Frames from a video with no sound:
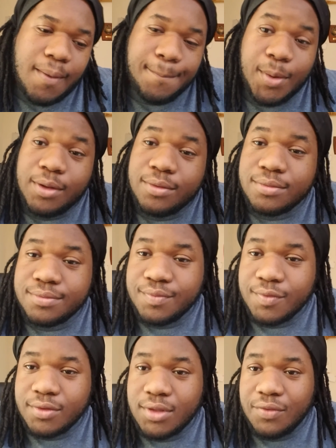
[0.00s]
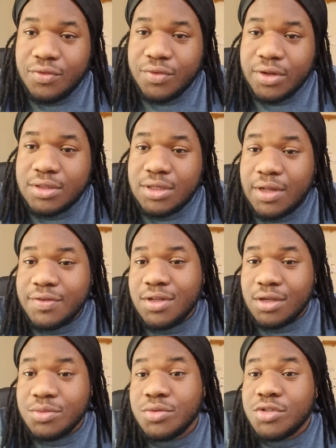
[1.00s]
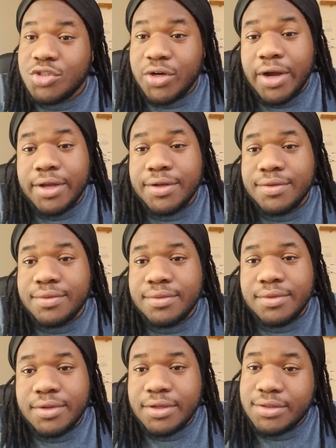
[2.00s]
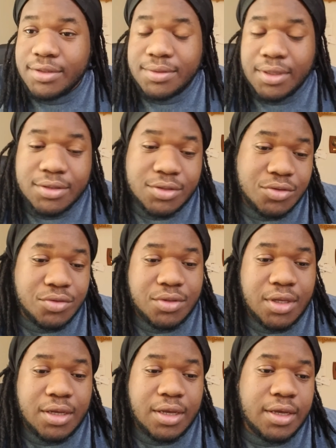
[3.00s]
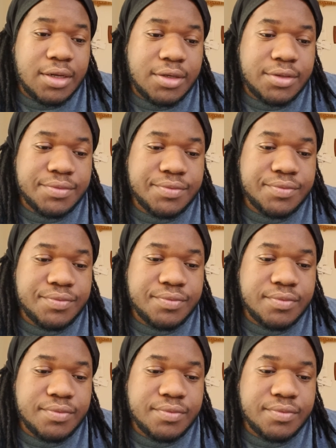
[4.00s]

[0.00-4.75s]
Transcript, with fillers: But definitely for LMT Lifestyles, we're going to try because it seems like it's a cool thing and um